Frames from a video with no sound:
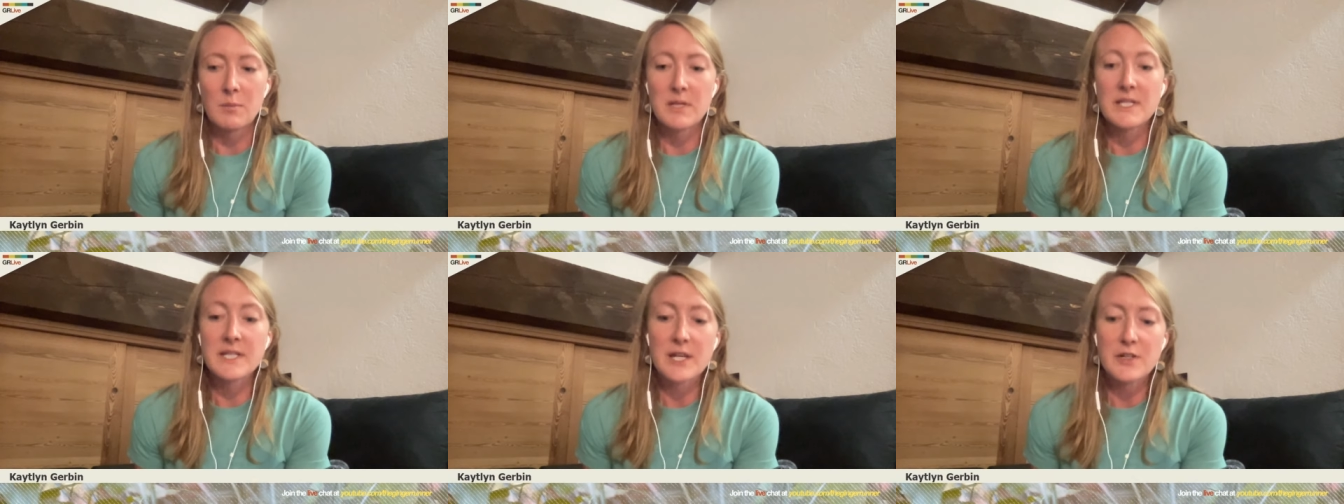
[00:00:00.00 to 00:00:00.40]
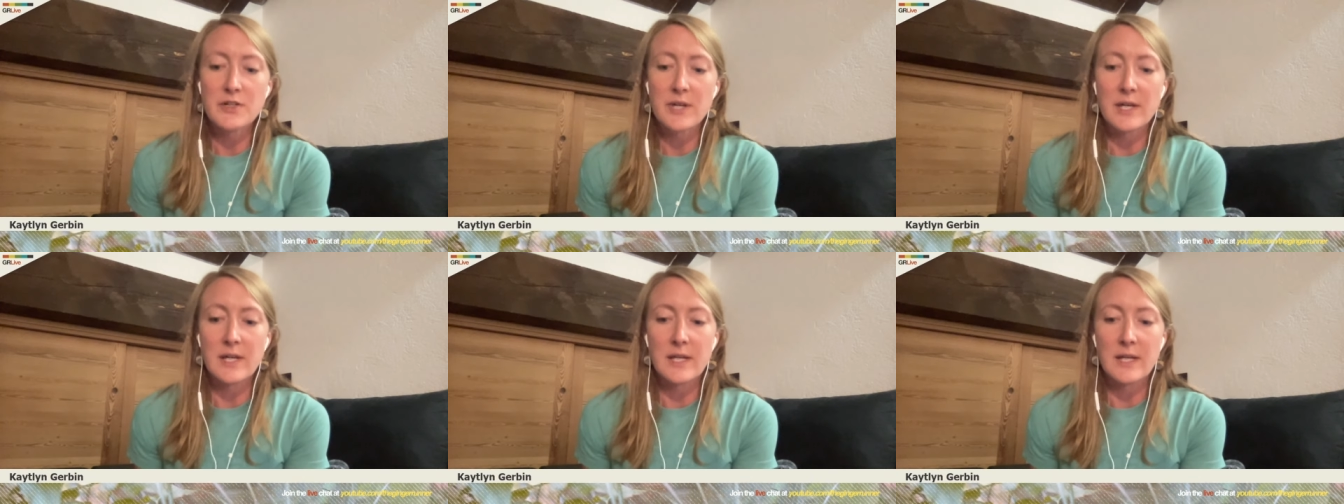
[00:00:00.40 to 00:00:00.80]

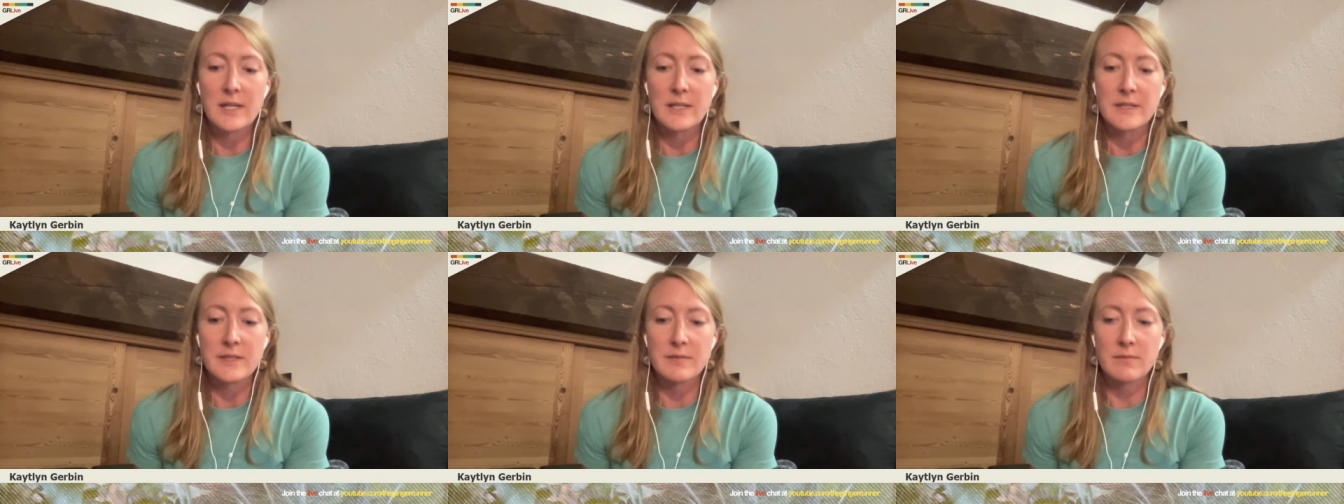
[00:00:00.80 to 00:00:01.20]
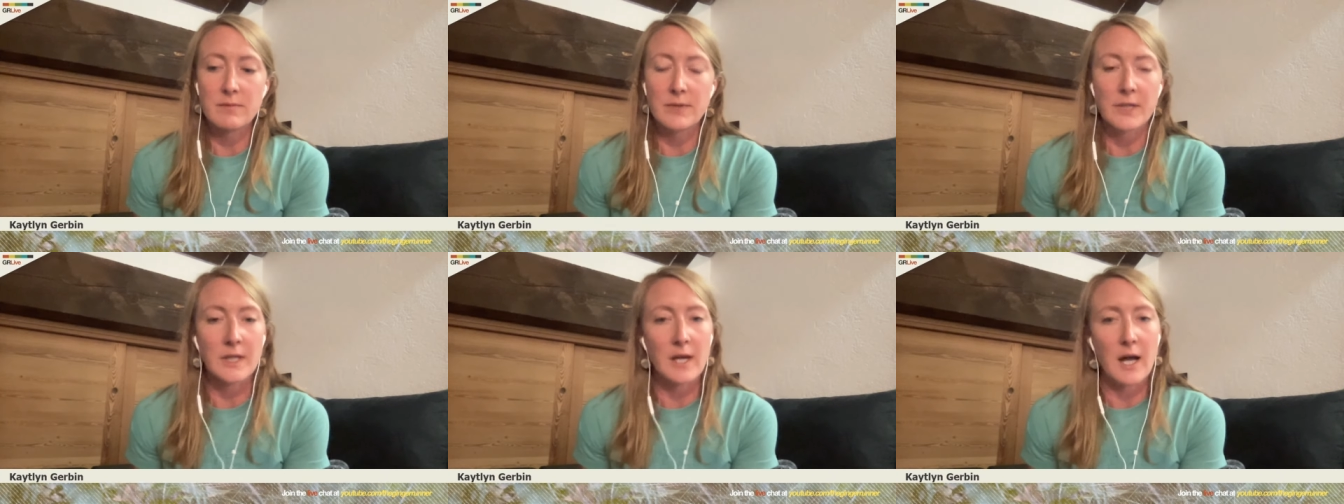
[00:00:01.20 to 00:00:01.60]
position is
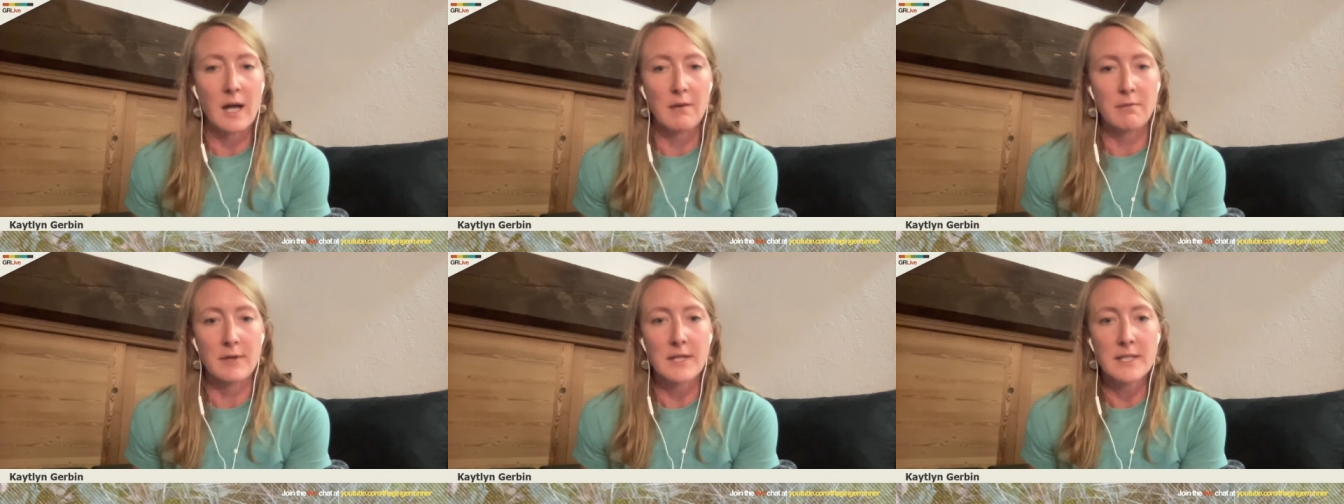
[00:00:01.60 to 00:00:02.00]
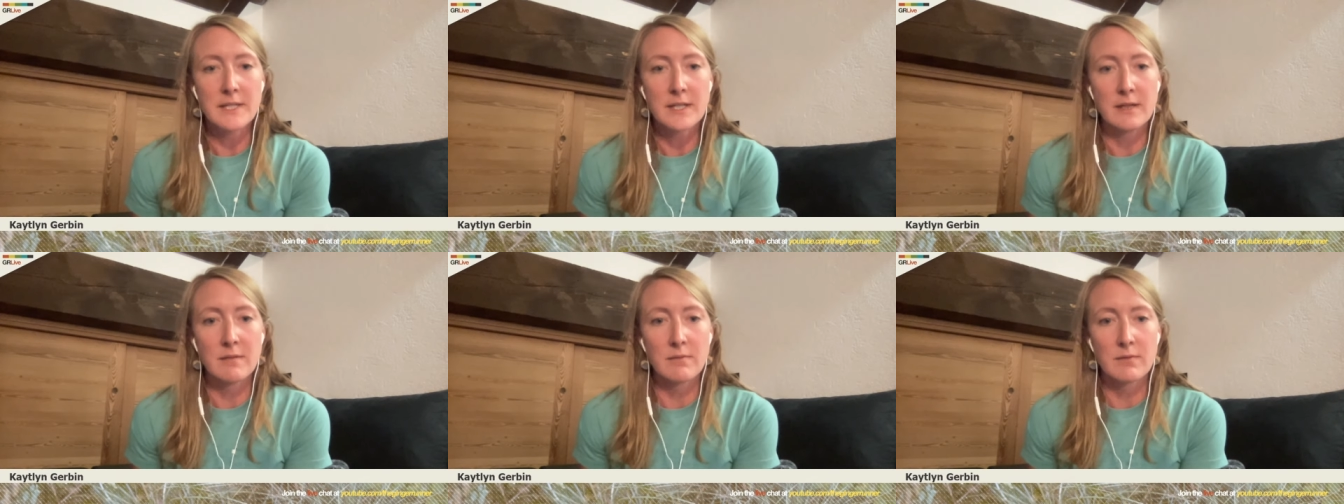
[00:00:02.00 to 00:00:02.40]
really high
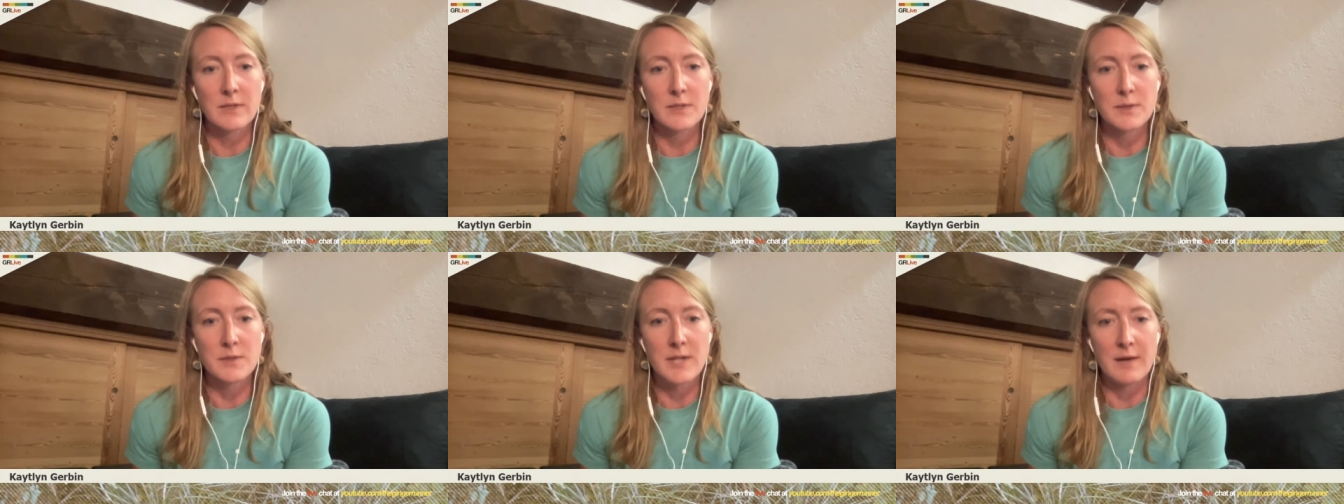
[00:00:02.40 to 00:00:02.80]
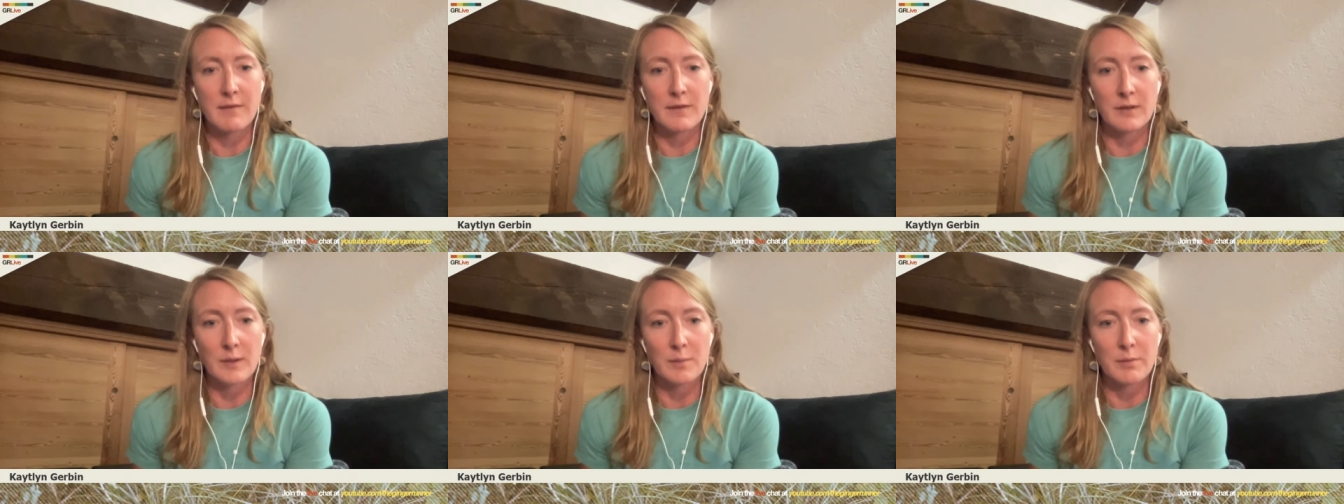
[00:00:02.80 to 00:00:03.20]
risk and was
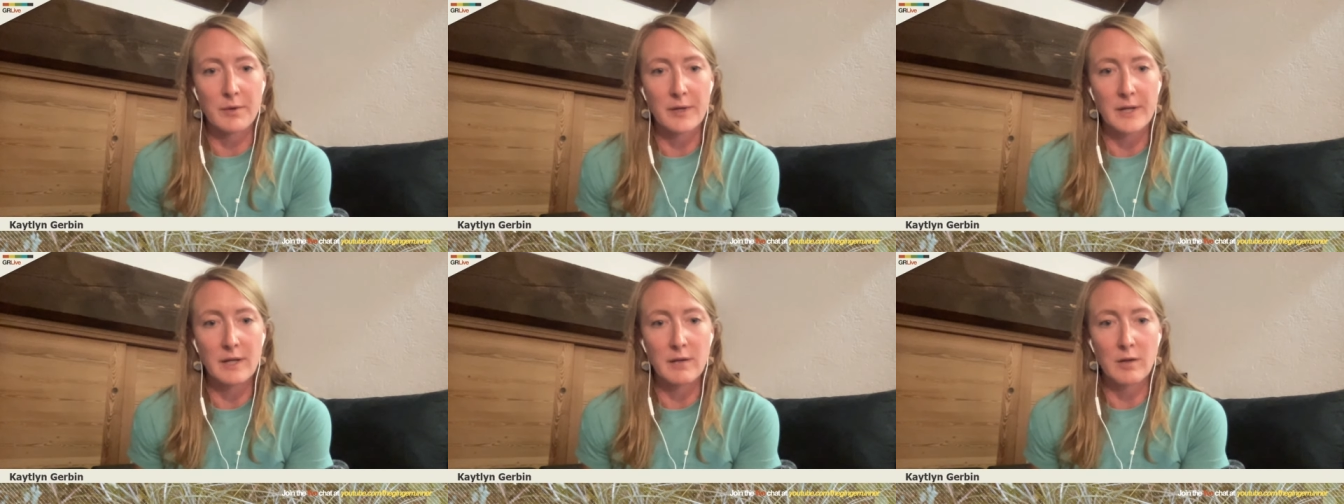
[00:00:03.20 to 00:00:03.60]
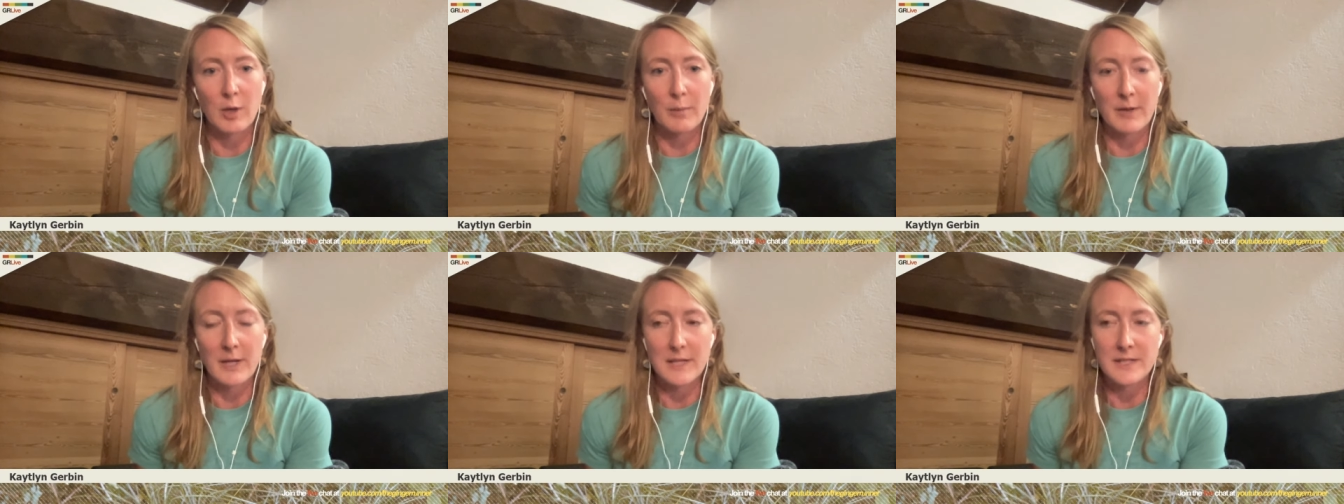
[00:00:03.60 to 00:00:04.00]
definitely pretty
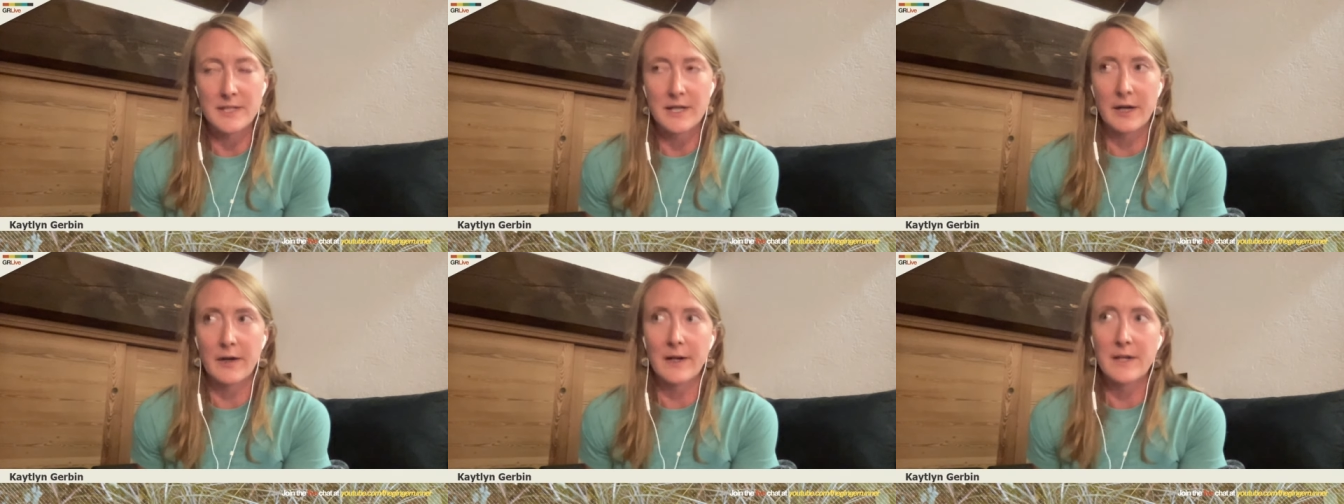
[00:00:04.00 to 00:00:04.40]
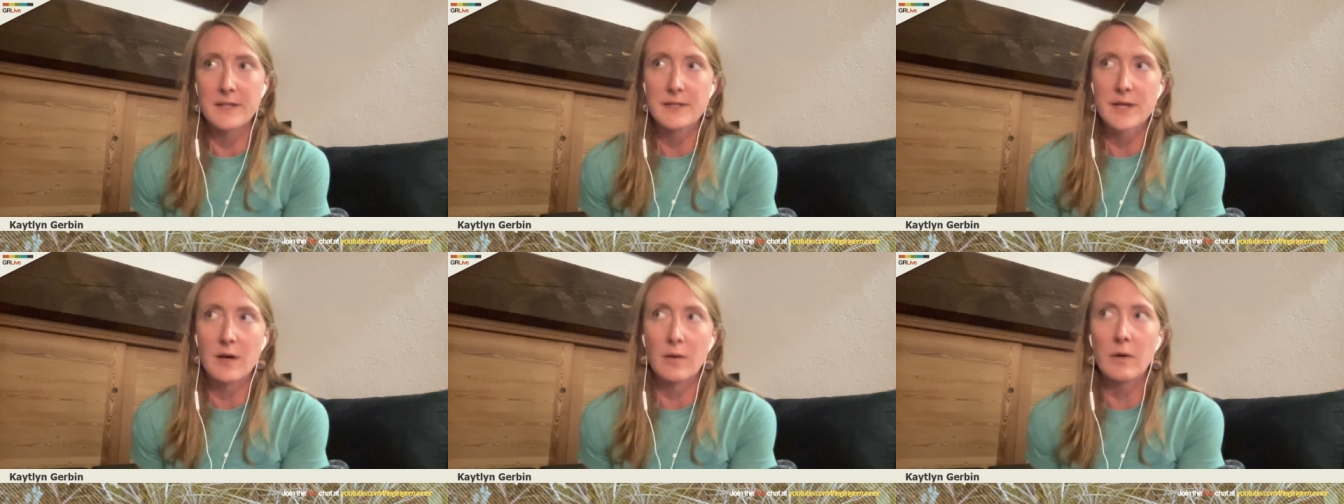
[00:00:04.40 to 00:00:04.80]
alarming and scary.
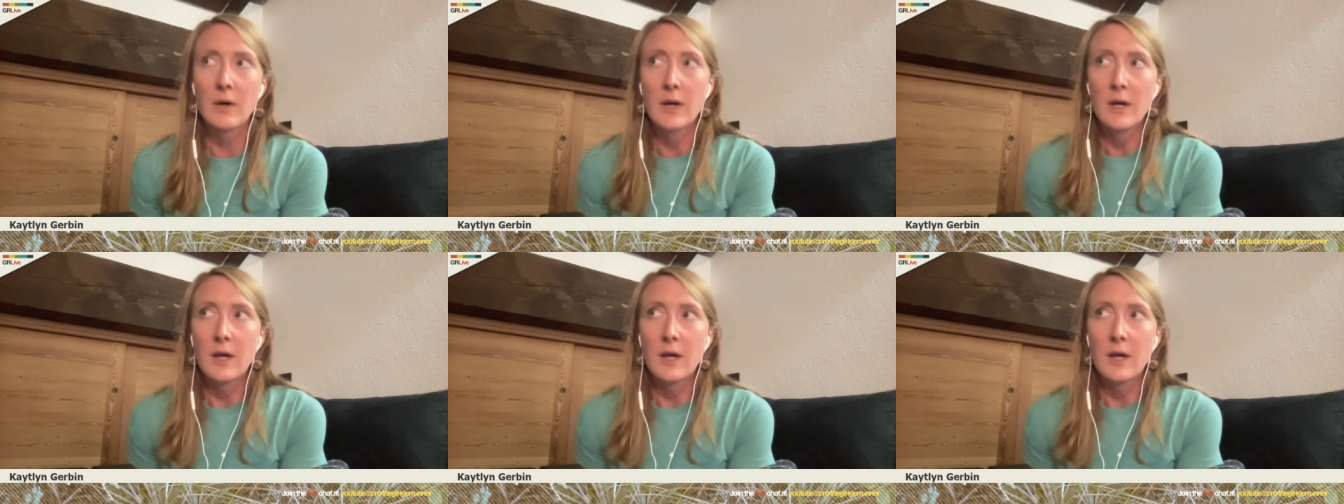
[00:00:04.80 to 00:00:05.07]
So